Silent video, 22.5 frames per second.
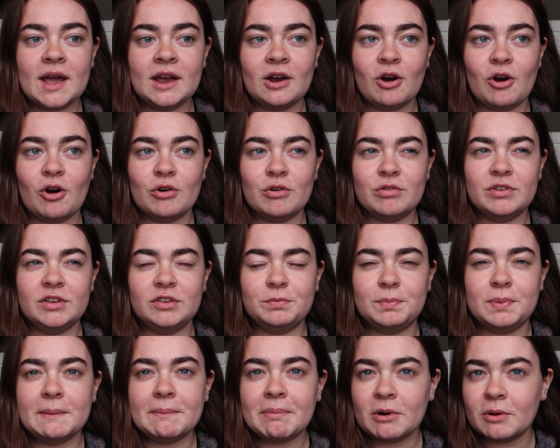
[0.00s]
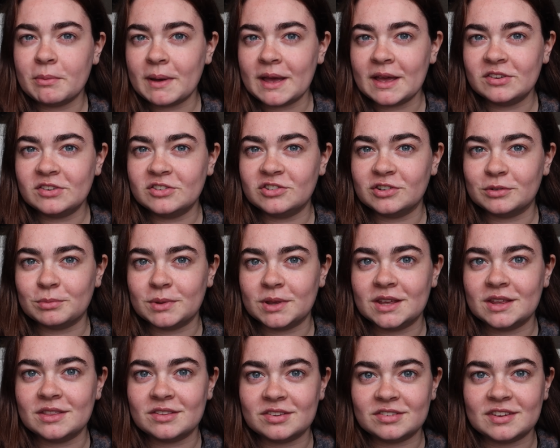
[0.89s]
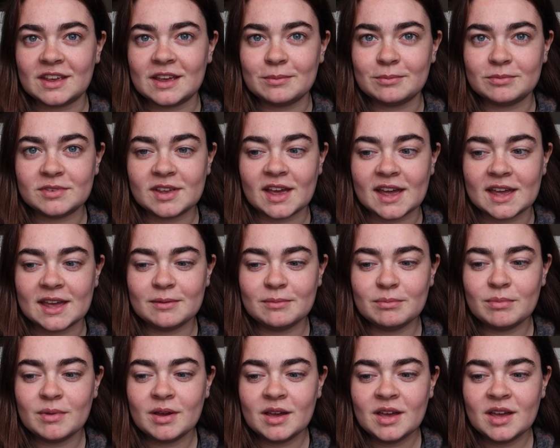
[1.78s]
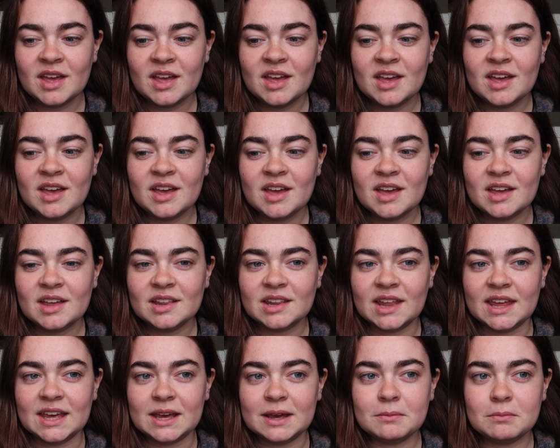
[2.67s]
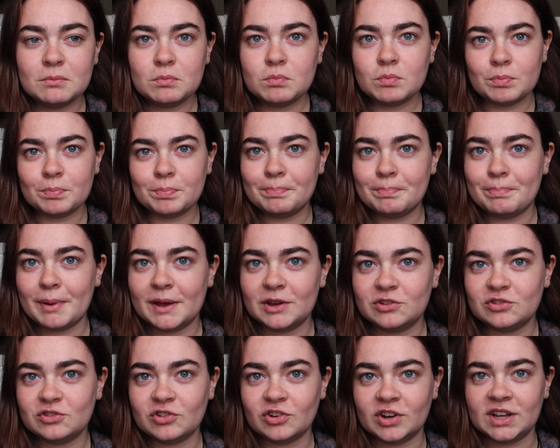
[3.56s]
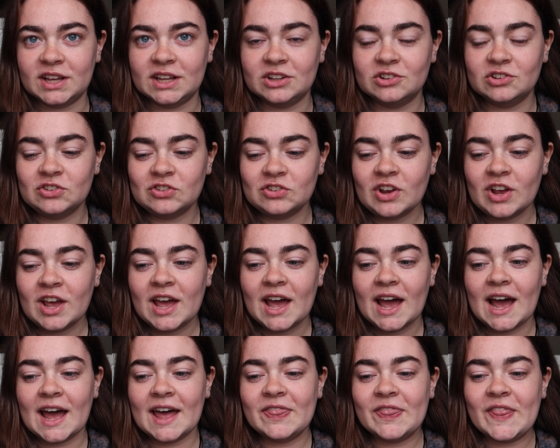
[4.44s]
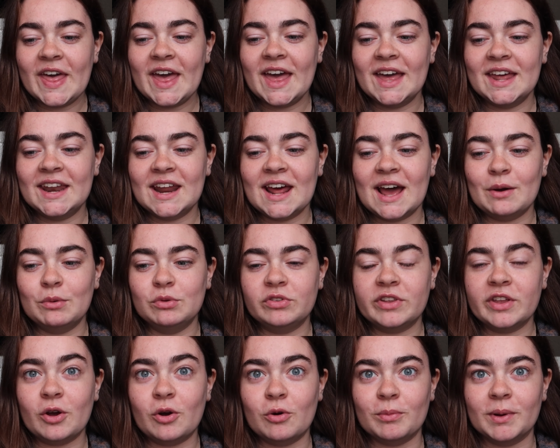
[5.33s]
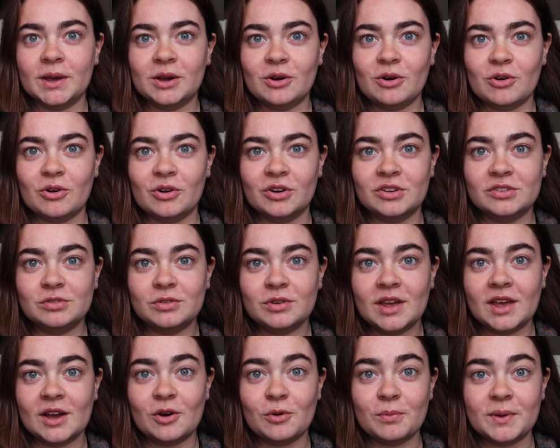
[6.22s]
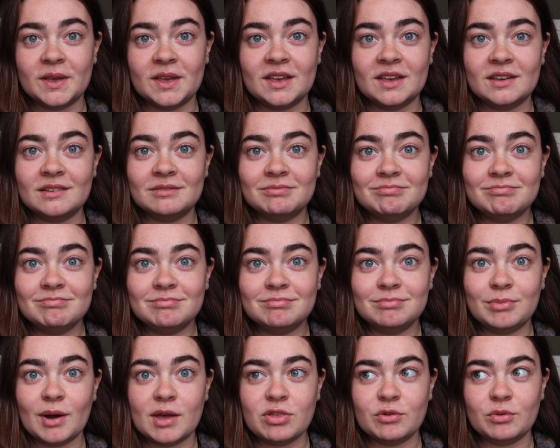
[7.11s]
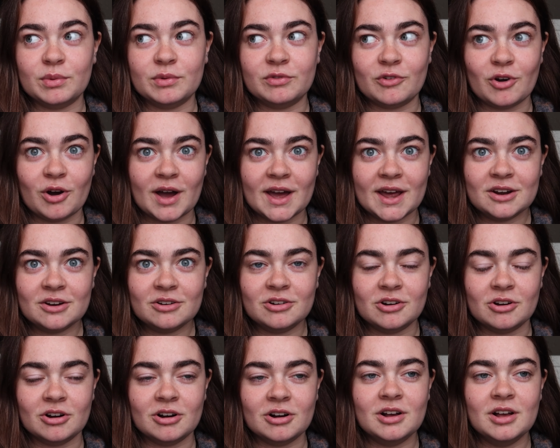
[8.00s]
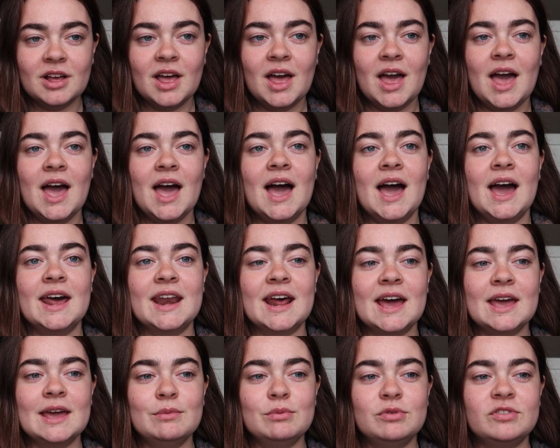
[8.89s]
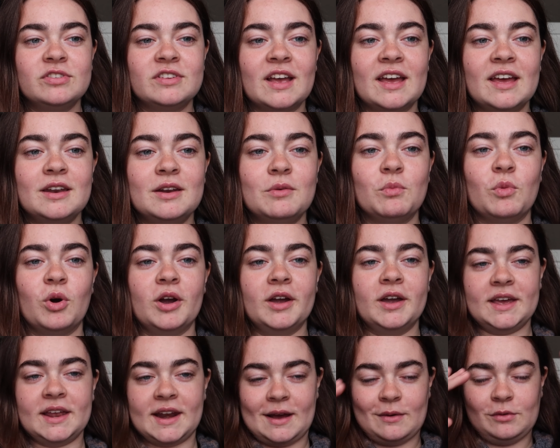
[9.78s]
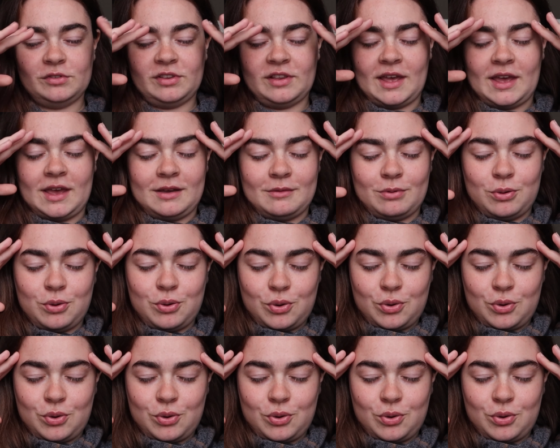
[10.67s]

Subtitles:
are all these people messaging me at the same time? Like, bit strange. And then I was like, oh my god, it'll be whether we've got in or not. And I was sitting in work and I was like,